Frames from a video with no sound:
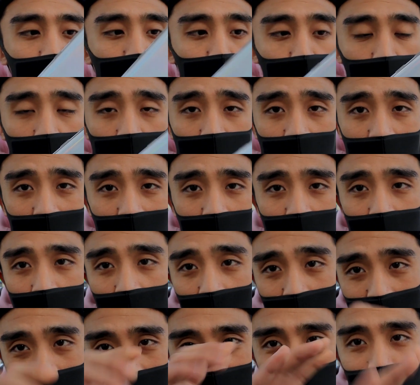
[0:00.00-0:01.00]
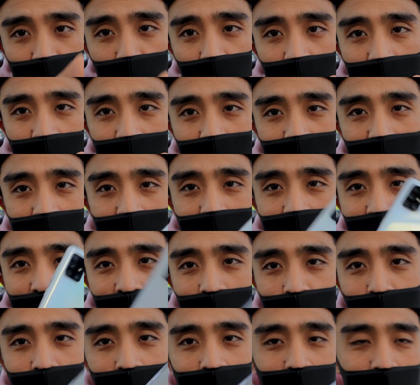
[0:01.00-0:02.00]
so far. Not this phone exactly,
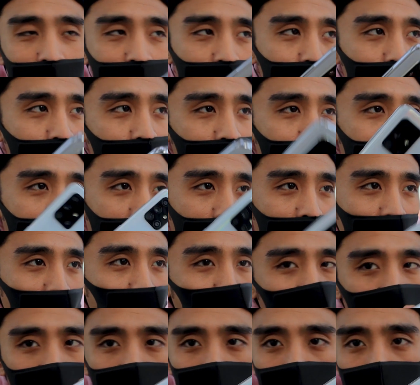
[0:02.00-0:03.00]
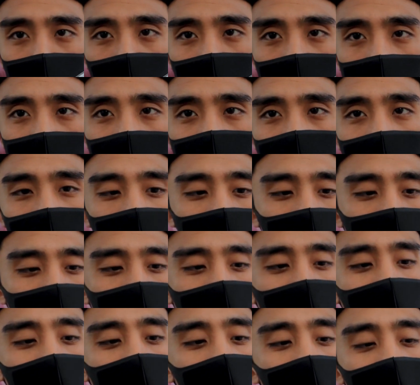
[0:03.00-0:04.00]
I bought this phone like 2 months ago,
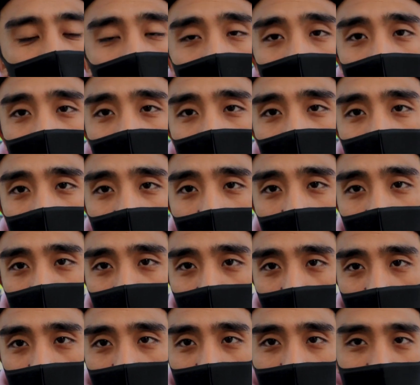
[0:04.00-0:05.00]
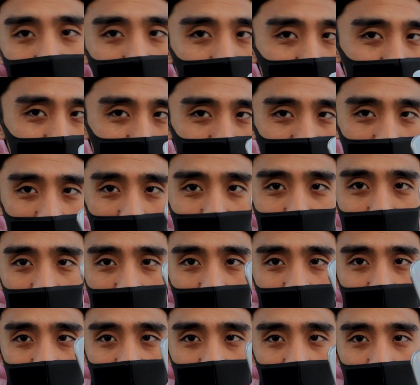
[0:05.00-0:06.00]
so I'm talking about the
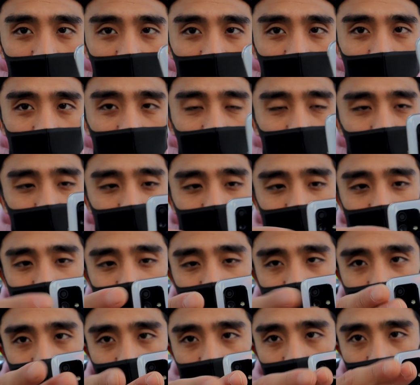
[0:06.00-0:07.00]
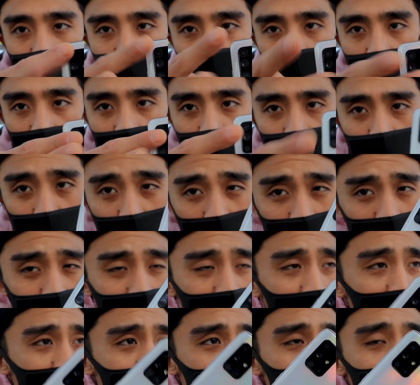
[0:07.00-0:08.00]
camera itself. So
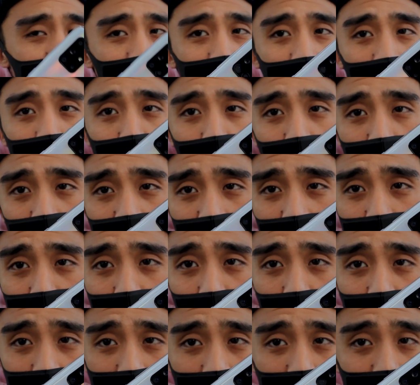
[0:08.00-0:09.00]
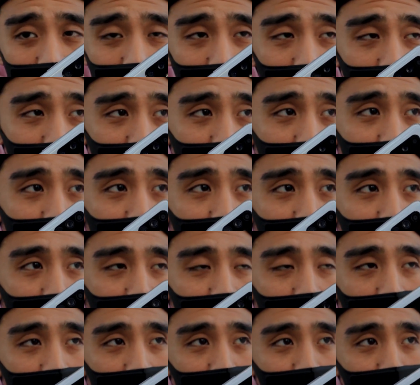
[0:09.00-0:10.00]
this is the most important thing.
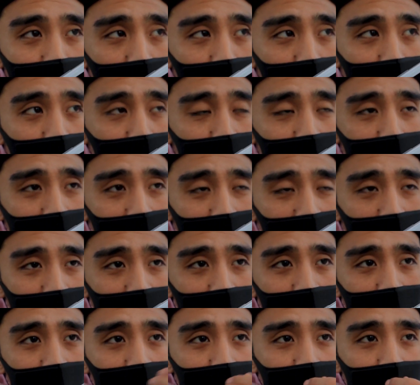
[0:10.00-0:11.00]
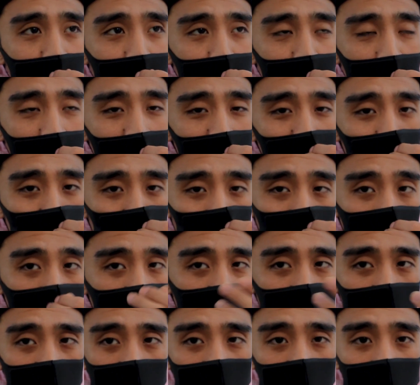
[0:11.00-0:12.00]
So yeah, you really don't
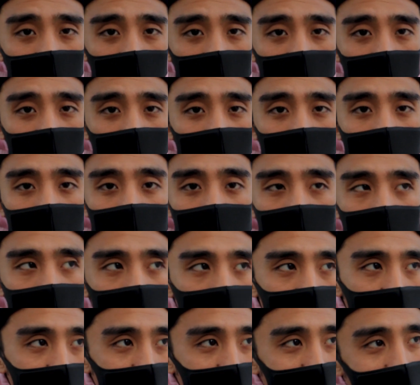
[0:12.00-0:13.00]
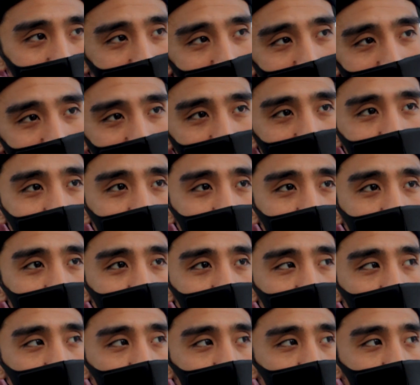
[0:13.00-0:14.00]
need a
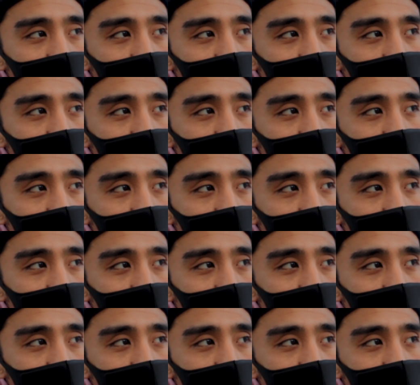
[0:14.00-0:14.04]
high